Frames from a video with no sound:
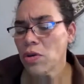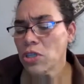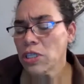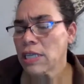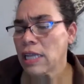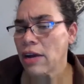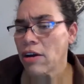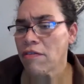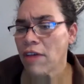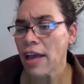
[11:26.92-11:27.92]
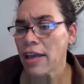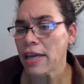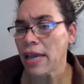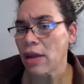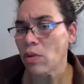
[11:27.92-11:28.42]
just clarify
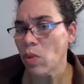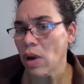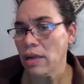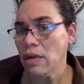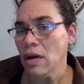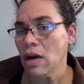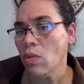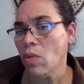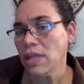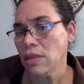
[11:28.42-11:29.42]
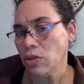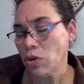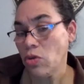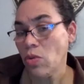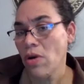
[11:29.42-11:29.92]
again what uh, what so
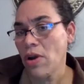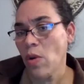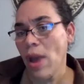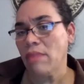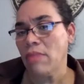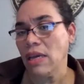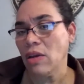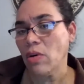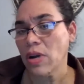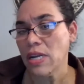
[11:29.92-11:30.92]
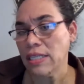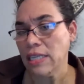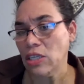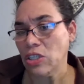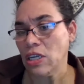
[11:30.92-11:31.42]
you are a grant making
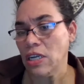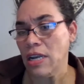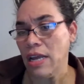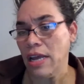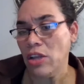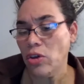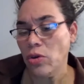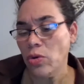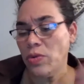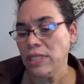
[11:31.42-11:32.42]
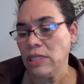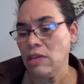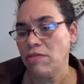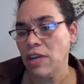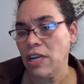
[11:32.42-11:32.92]
organization and you
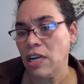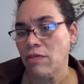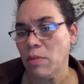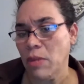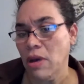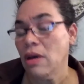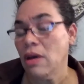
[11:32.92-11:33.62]
receive funding from